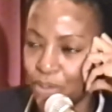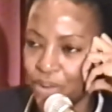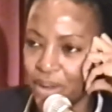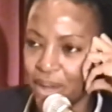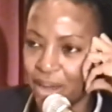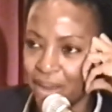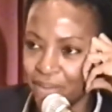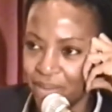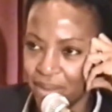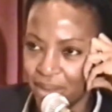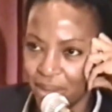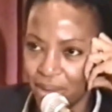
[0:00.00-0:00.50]

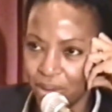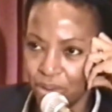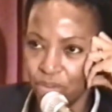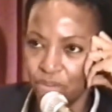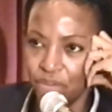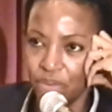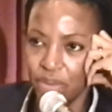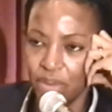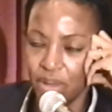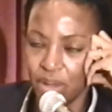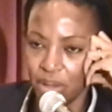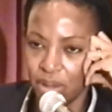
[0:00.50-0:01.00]
at the end of
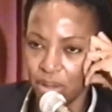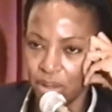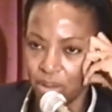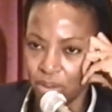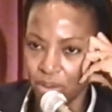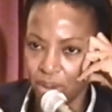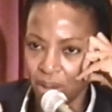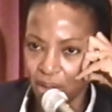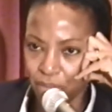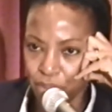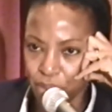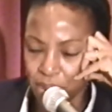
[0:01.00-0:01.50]
the day, you
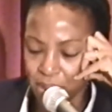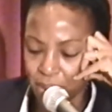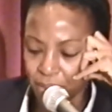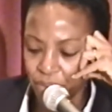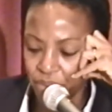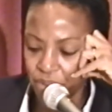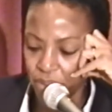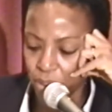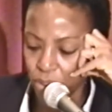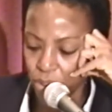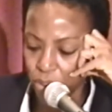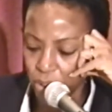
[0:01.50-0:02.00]
have
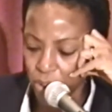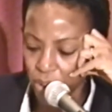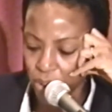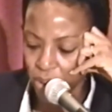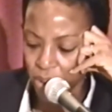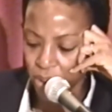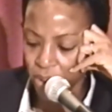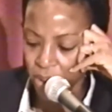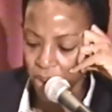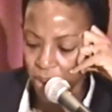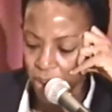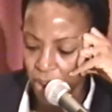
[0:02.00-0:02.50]
something to say.
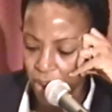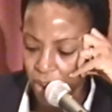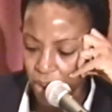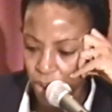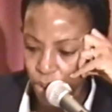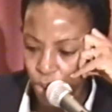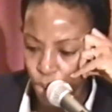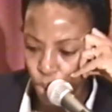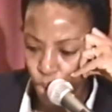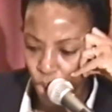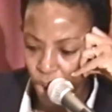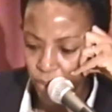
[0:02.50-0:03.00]

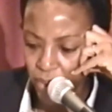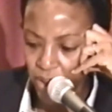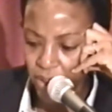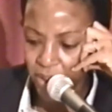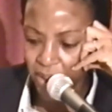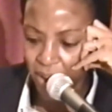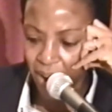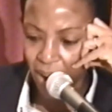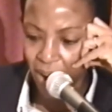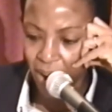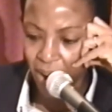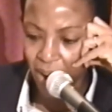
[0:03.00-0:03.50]
Women
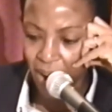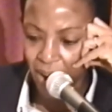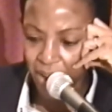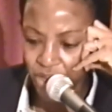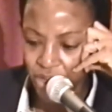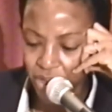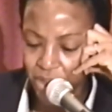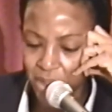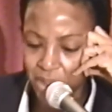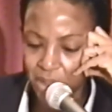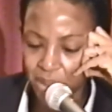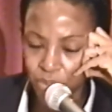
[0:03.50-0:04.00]
are
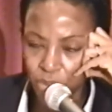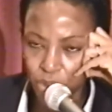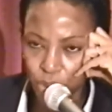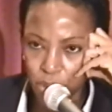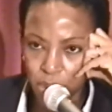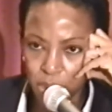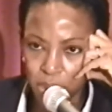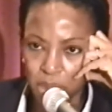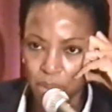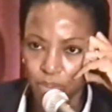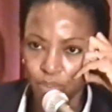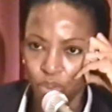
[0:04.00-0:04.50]
actually the
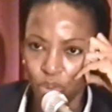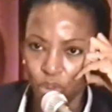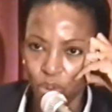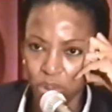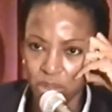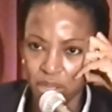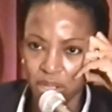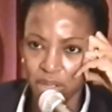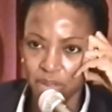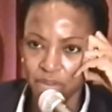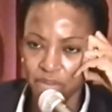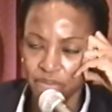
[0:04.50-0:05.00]
most
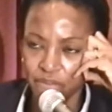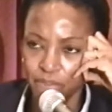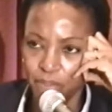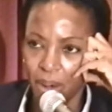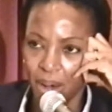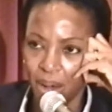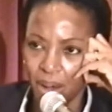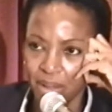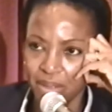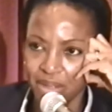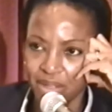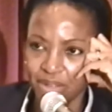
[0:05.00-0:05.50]
supportive
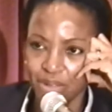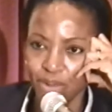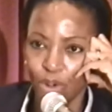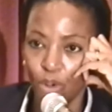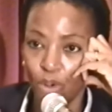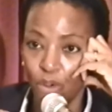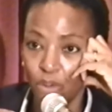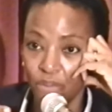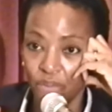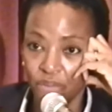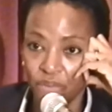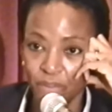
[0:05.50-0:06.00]
part
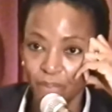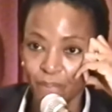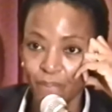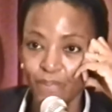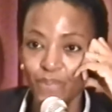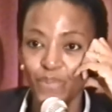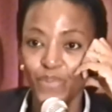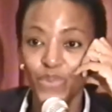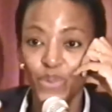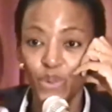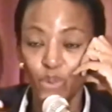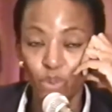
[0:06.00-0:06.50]
of
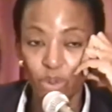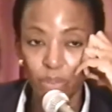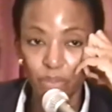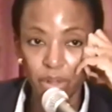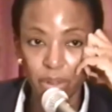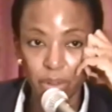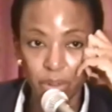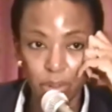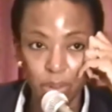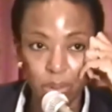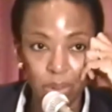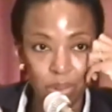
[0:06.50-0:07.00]
the
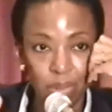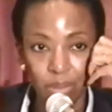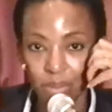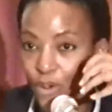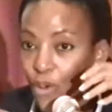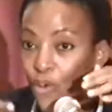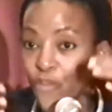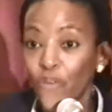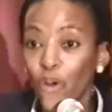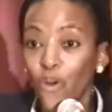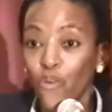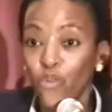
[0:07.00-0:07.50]
women's
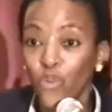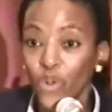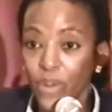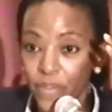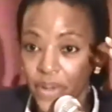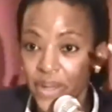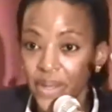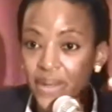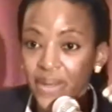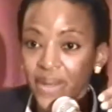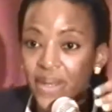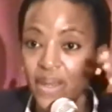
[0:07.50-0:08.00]
of
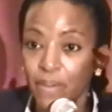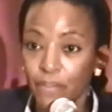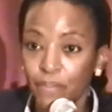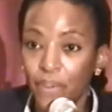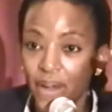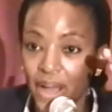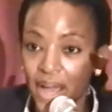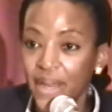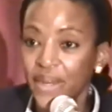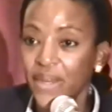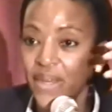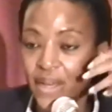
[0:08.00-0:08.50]
women in
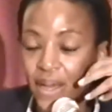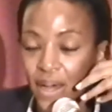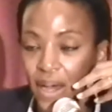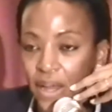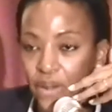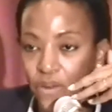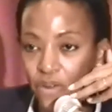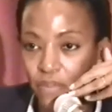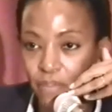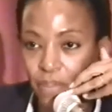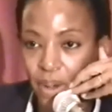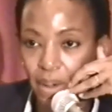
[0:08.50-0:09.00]
any kind
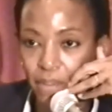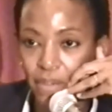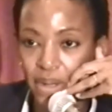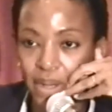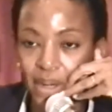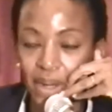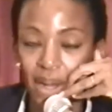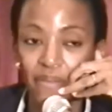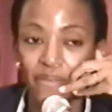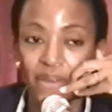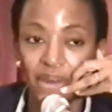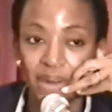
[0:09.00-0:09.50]
of public
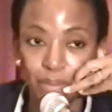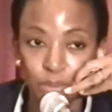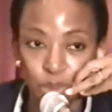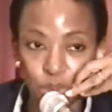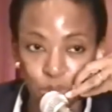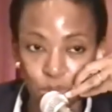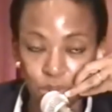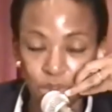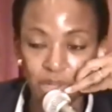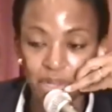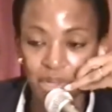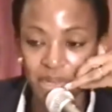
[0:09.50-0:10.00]
life, and I'm
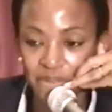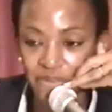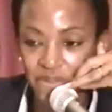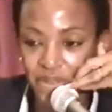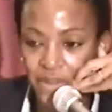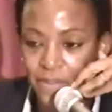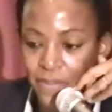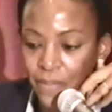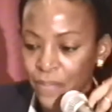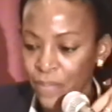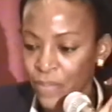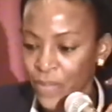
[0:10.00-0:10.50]
sure that
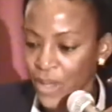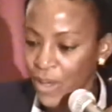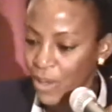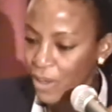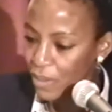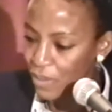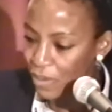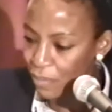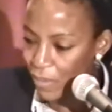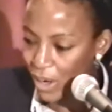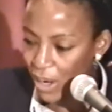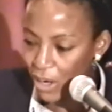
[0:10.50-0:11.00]
even
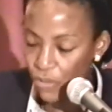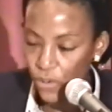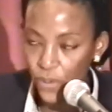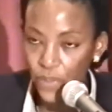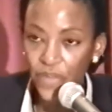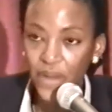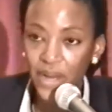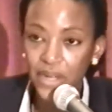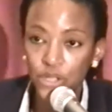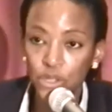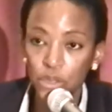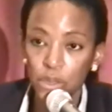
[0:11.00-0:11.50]
the Margaret
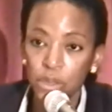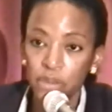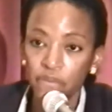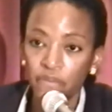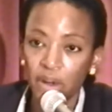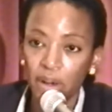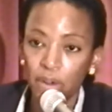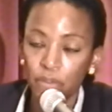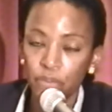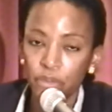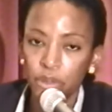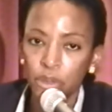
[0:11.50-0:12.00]
Thatchers
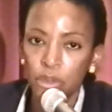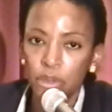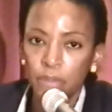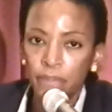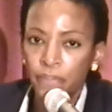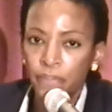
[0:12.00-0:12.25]
found this.